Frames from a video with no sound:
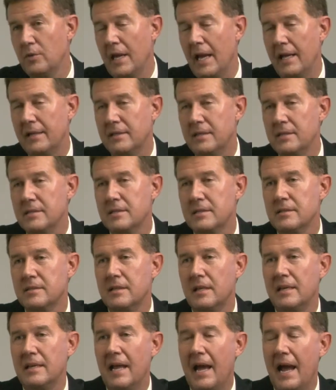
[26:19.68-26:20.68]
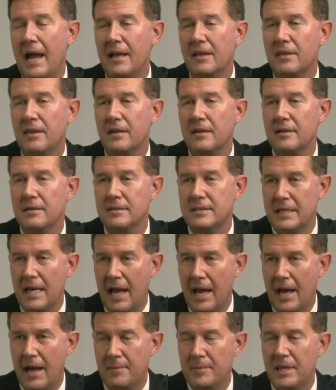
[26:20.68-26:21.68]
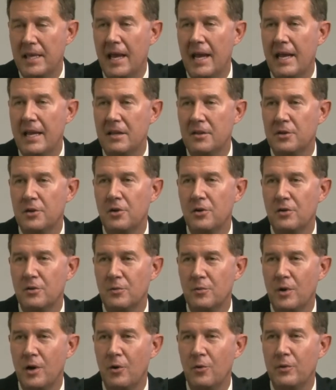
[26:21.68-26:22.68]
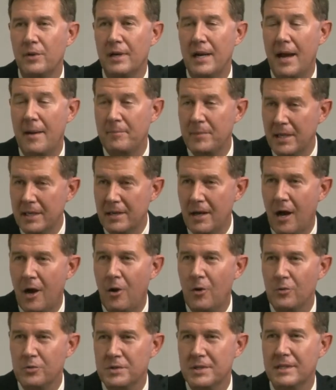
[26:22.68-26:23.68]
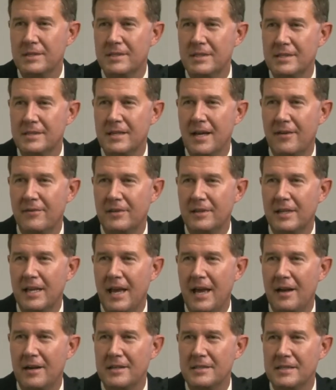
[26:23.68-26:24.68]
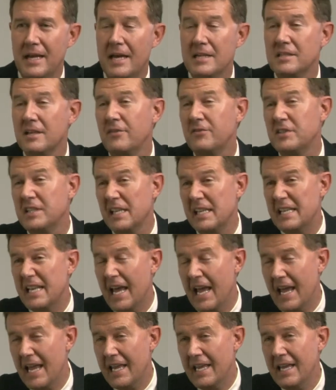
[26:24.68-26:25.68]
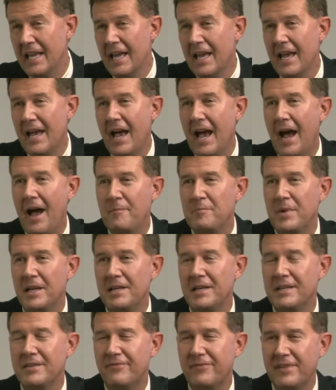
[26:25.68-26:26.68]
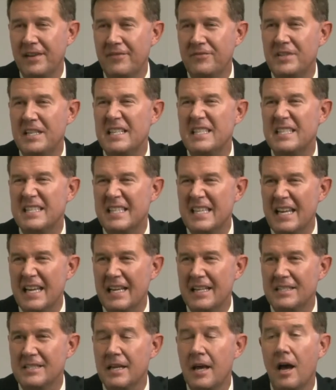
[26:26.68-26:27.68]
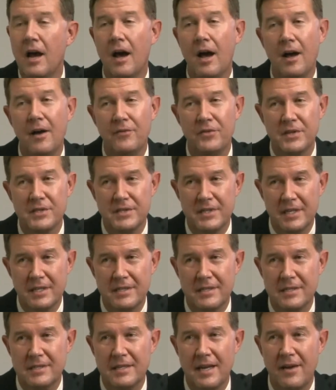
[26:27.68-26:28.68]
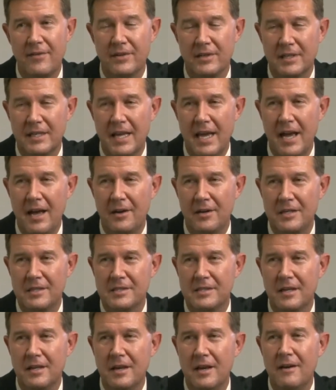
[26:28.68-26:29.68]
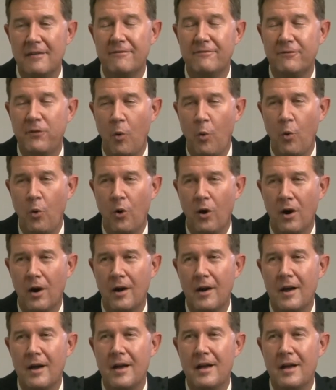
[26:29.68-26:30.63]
that. This is the 9th time in the 8th year in a row that I've been to all 67 counties. As of today, I've been to 56 of the 67 counties for